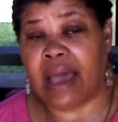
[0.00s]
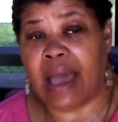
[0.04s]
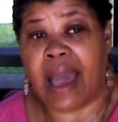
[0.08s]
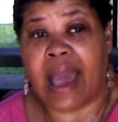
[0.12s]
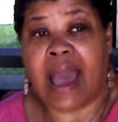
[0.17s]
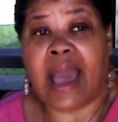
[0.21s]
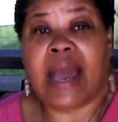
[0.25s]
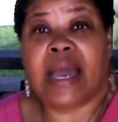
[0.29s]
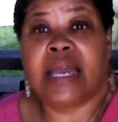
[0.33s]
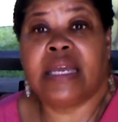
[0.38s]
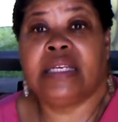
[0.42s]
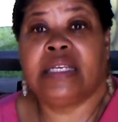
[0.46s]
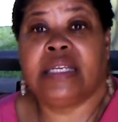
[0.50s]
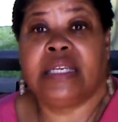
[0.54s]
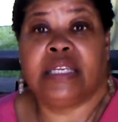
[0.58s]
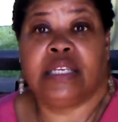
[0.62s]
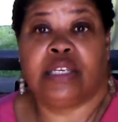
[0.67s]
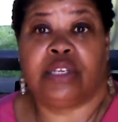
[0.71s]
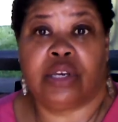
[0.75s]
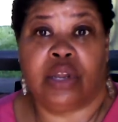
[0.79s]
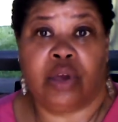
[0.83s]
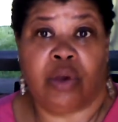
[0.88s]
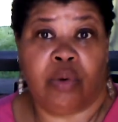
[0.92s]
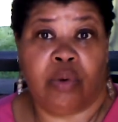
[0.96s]
I
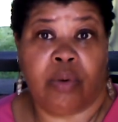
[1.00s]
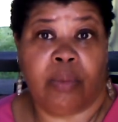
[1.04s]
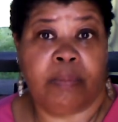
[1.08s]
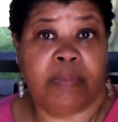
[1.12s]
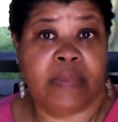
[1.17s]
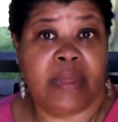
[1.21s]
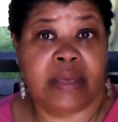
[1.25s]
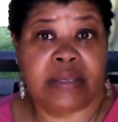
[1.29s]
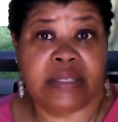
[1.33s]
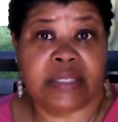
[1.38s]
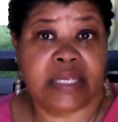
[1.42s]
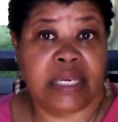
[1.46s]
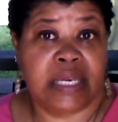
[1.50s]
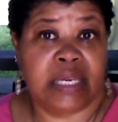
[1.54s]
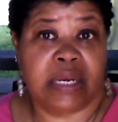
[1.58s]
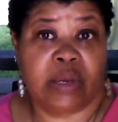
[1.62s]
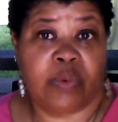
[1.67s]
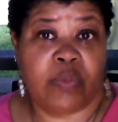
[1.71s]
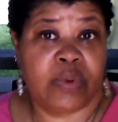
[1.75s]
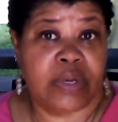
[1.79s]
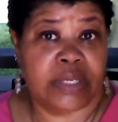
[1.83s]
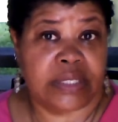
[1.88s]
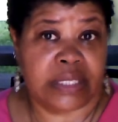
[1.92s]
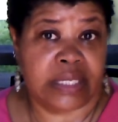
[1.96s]
didn't know. I'm not saying
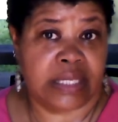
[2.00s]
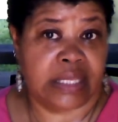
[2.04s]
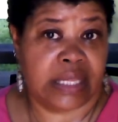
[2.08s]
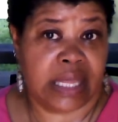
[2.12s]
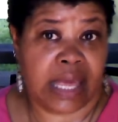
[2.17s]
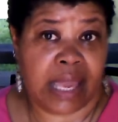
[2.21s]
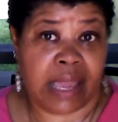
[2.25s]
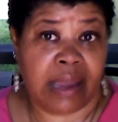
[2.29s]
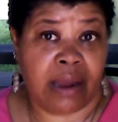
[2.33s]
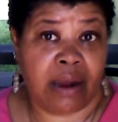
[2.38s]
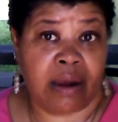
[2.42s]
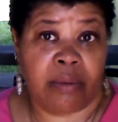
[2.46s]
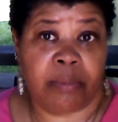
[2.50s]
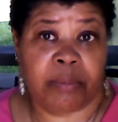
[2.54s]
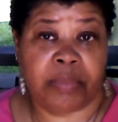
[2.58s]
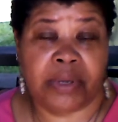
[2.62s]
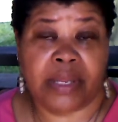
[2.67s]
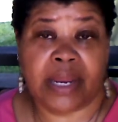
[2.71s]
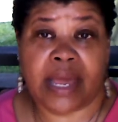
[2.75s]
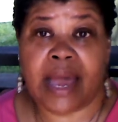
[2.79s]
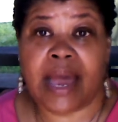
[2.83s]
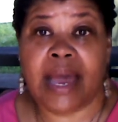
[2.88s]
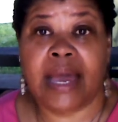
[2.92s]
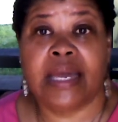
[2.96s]
it wasn't there,
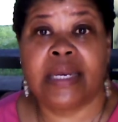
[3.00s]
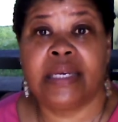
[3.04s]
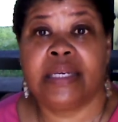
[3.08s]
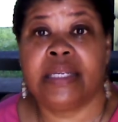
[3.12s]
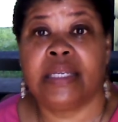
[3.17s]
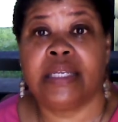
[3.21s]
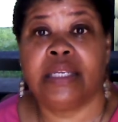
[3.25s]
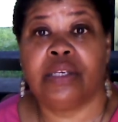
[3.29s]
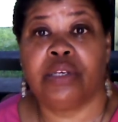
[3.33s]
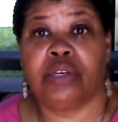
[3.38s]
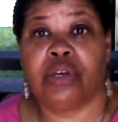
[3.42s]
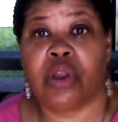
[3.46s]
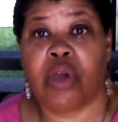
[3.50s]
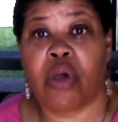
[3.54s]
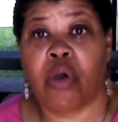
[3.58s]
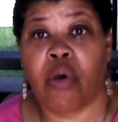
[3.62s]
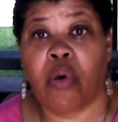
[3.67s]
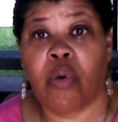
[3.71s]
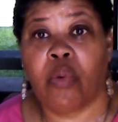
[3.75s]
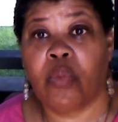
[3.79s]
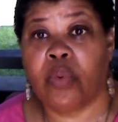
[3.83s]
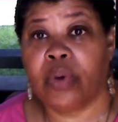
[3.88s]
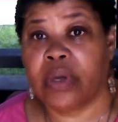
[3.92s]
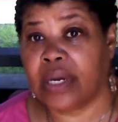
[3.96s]
but I didn't
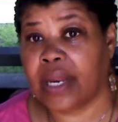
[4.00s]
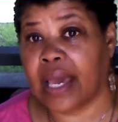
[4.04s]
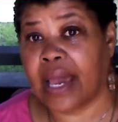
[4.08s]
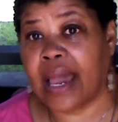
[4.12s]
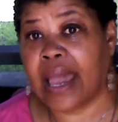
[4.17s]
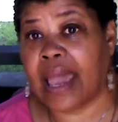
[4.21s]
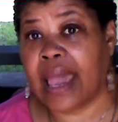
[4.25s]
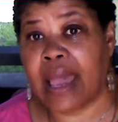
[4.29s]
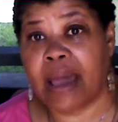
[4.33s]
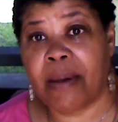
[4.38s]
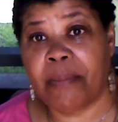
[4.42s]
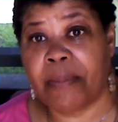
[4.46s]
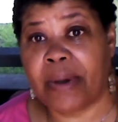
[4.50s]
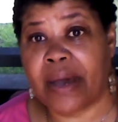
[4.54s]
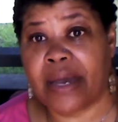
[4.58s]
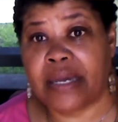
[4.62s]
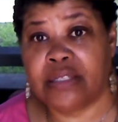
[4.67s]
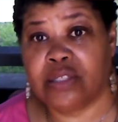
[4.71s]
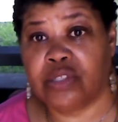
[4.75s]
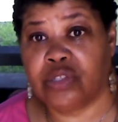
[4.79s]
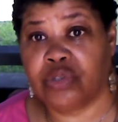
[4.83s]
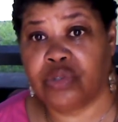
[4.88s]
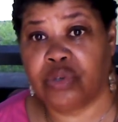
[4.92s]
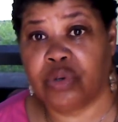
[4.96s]
know when I had
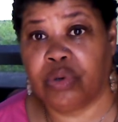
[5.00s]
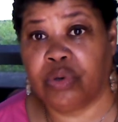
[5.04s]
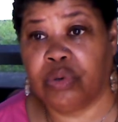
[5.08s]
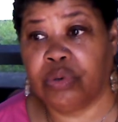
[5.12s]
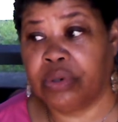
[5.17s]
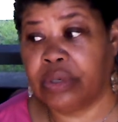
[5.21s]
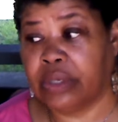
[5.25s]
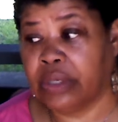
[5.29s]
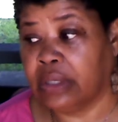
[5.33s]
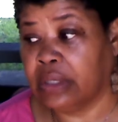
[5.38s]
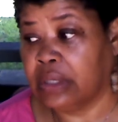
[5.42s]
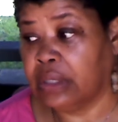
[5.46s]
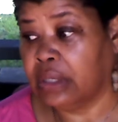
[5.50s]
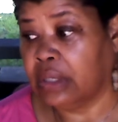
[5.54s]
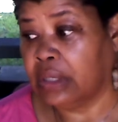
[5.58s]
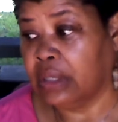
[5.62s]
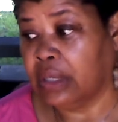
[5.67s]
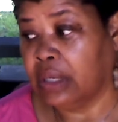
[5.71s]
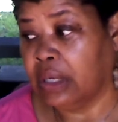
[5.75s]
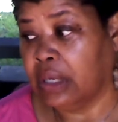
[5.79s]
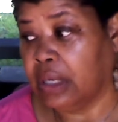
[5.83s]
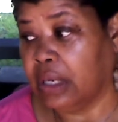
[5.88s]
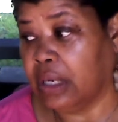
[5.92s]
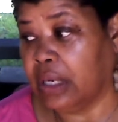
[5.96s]
my stroke,
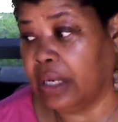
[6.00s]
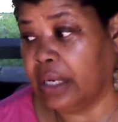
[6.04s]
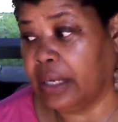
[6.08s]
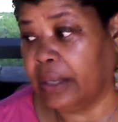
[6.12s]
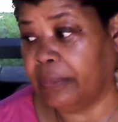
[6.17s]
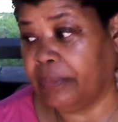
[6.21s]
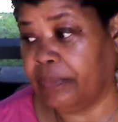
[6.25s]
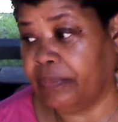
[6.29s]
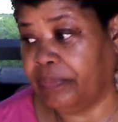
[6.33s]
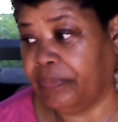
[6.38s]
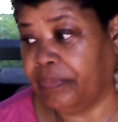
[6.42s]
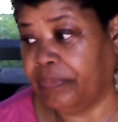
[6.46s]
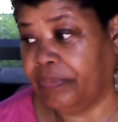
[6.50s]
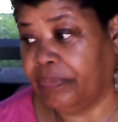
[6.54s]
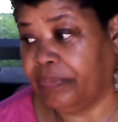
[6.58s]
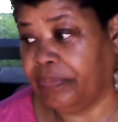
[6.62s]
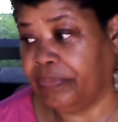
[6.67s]
um,